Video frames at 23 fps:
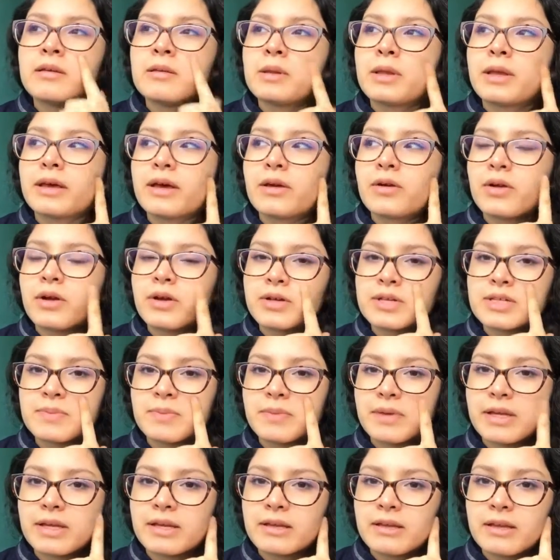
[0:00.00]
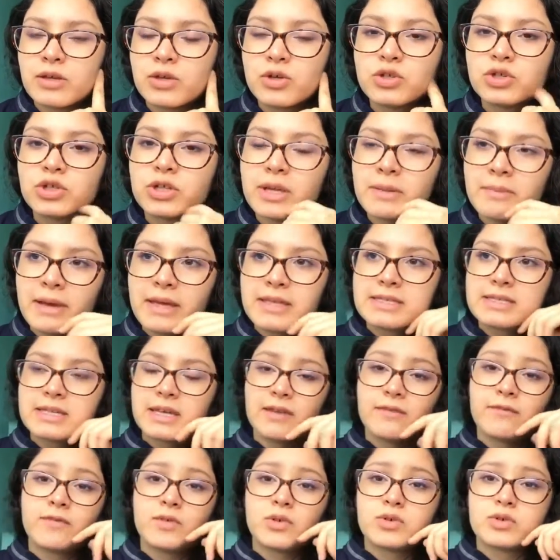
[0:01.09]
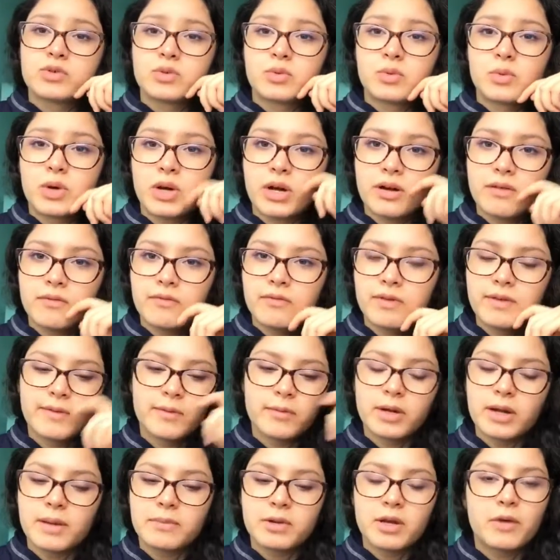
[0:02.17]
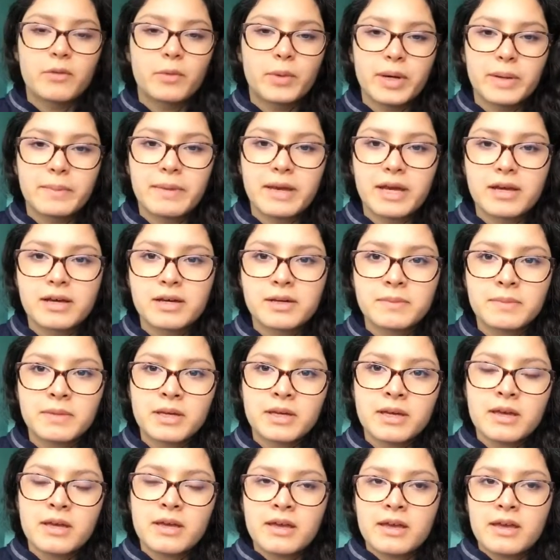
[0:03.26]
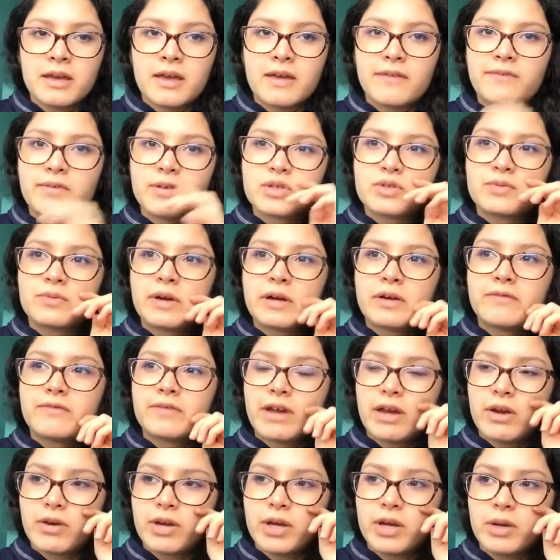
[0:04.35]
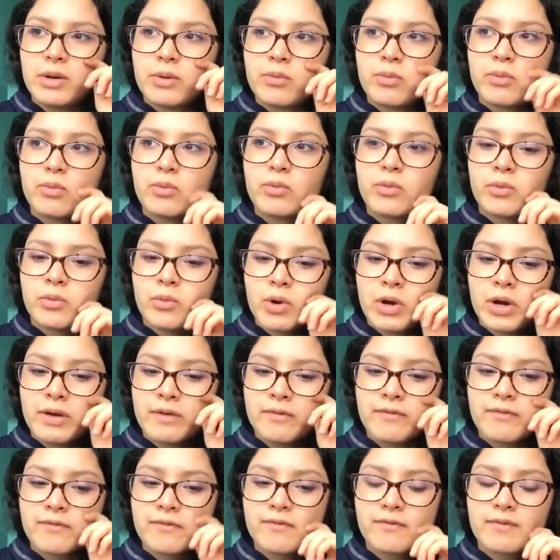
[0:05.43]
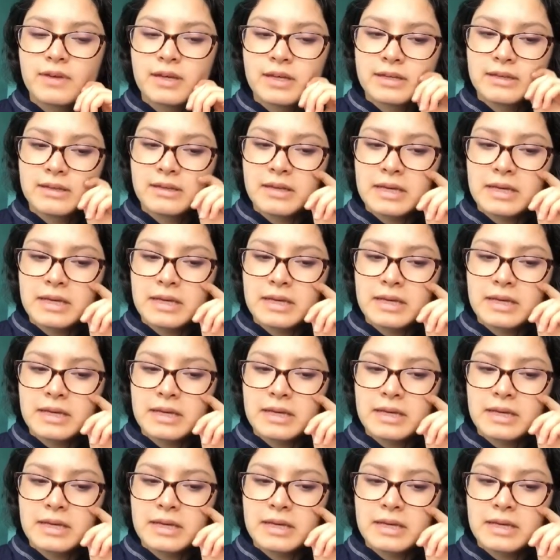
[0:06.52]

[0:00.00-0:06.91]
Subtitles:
don't know how to explain it. Usually my skin feels rough, even when I'm not wearing makeup. It feels very rough and